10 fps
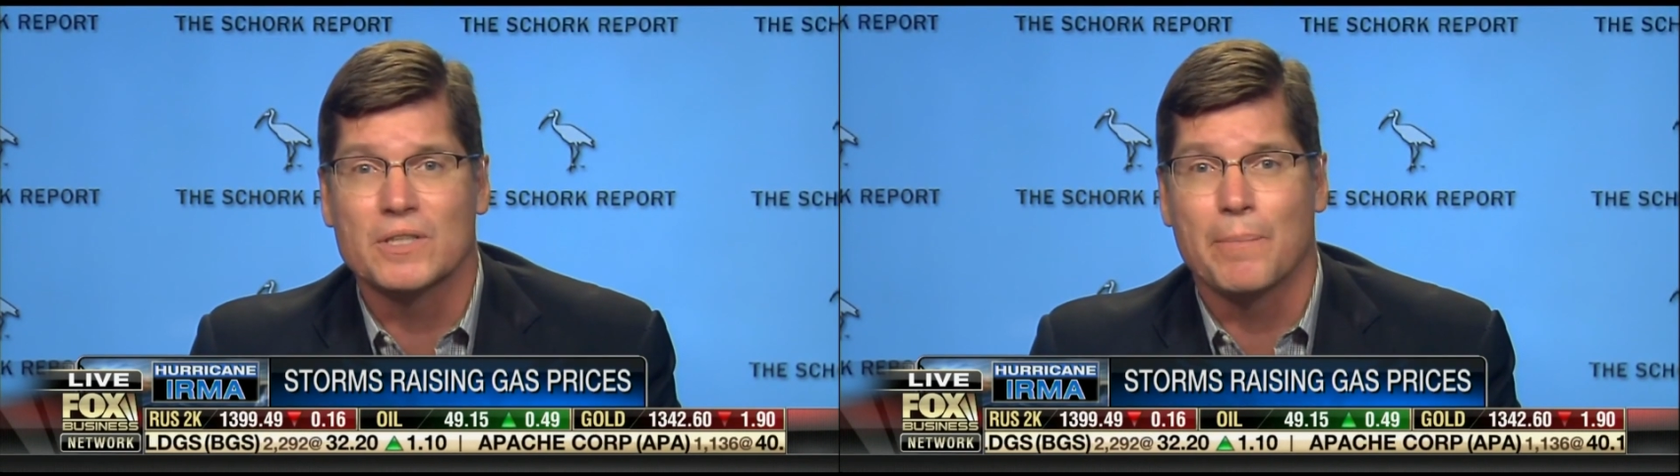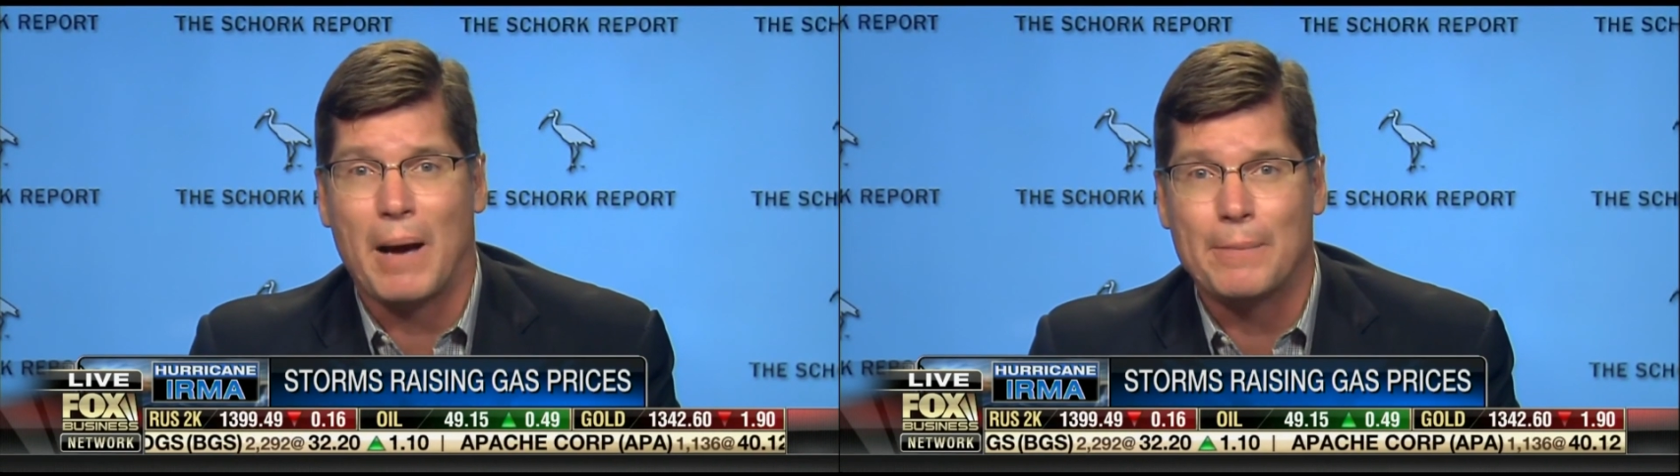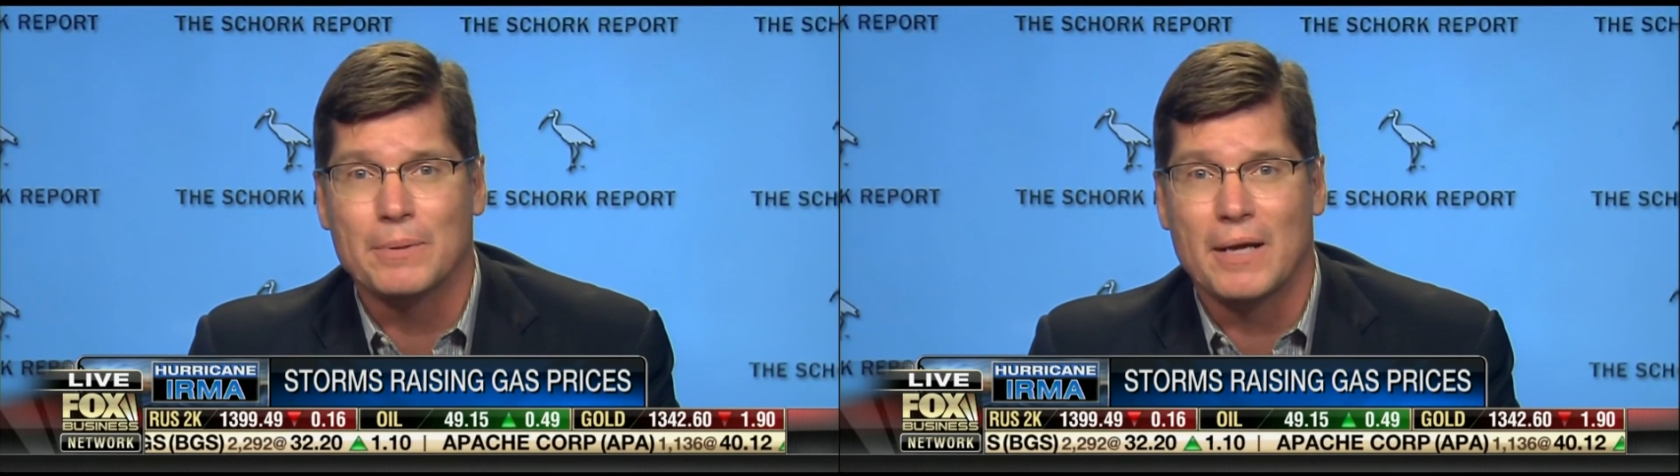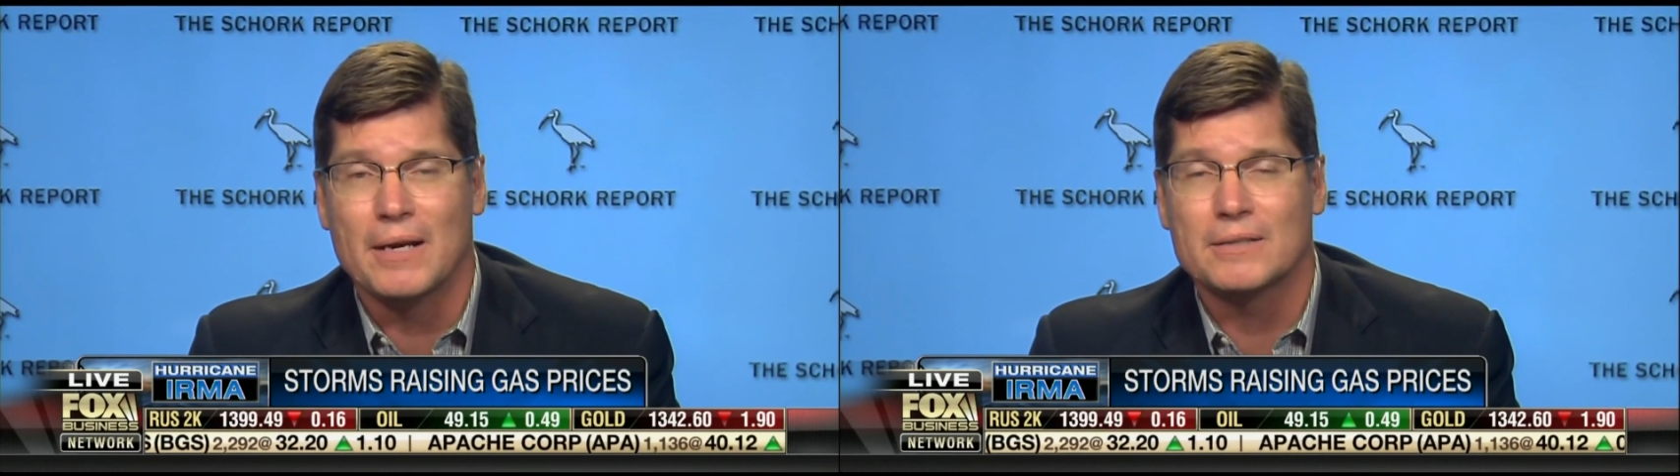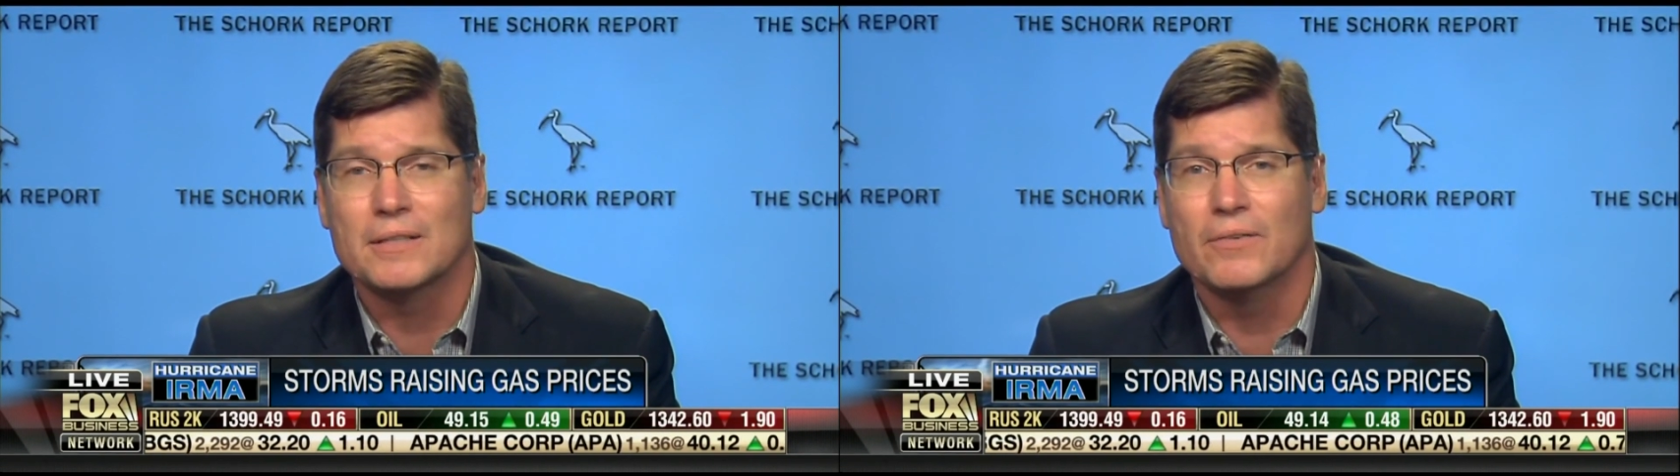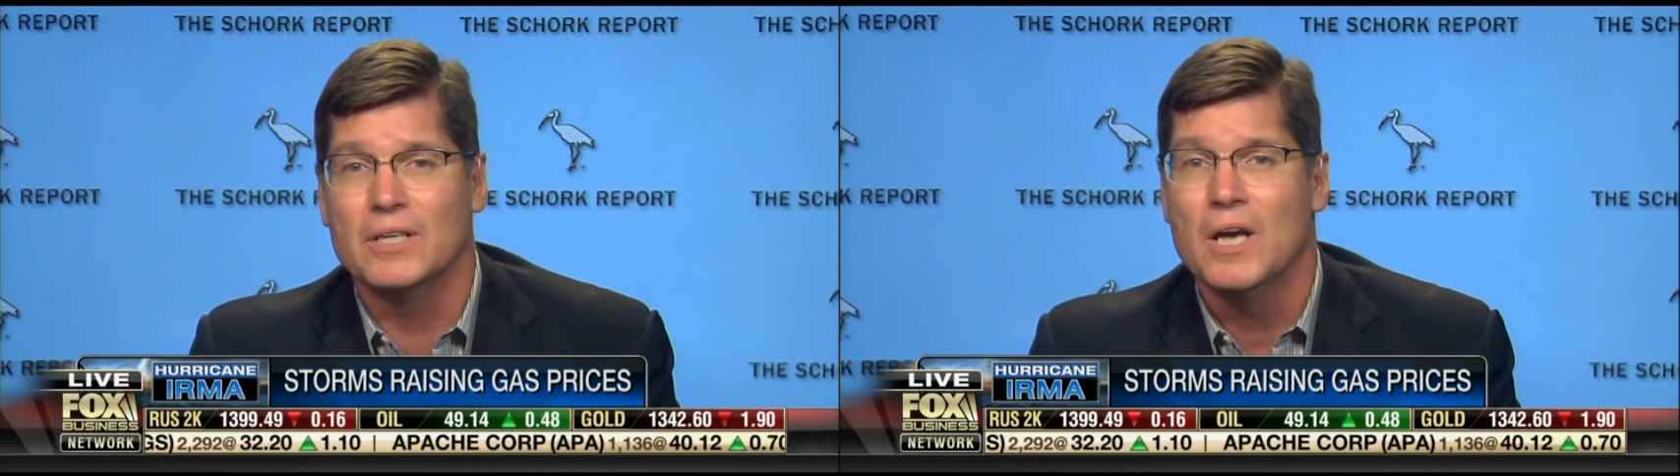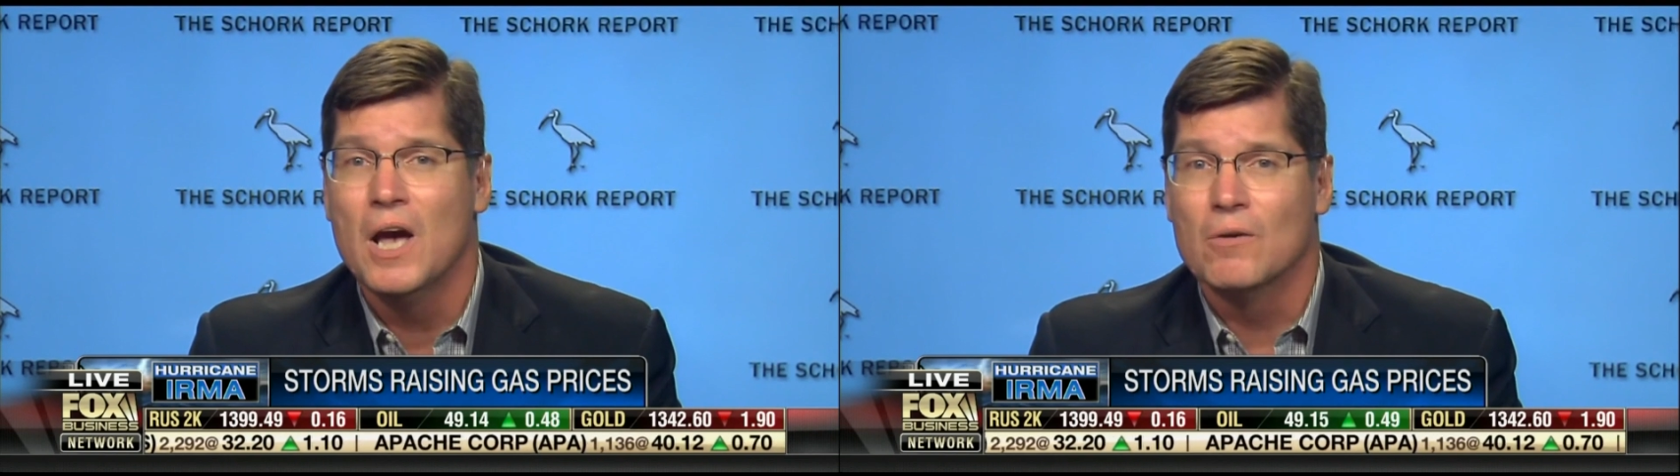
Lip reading: to the pipeline activity,